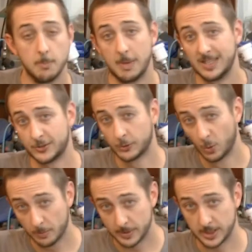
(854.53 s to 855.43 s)
My
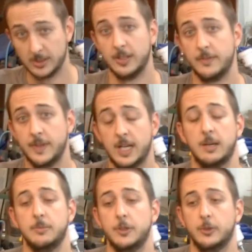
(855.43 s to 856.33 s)
Scorpion that
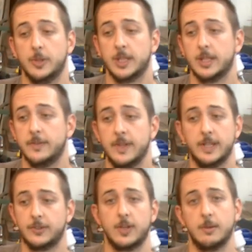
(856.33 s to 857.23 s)
I'm doing,
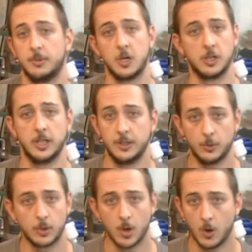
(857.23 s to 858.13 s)
I'm turning it
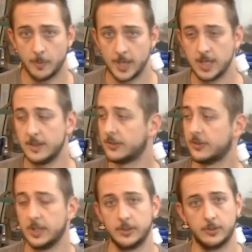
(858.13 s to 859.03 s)
into a carbine. This
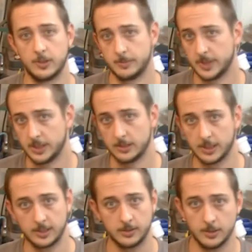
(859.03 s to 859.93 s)
thing is going to be
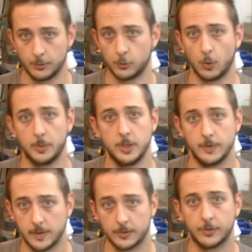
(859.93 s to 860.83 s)
like no Scorpion
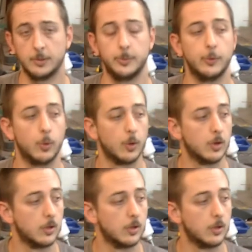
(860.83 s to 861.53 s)
you've ever seen before.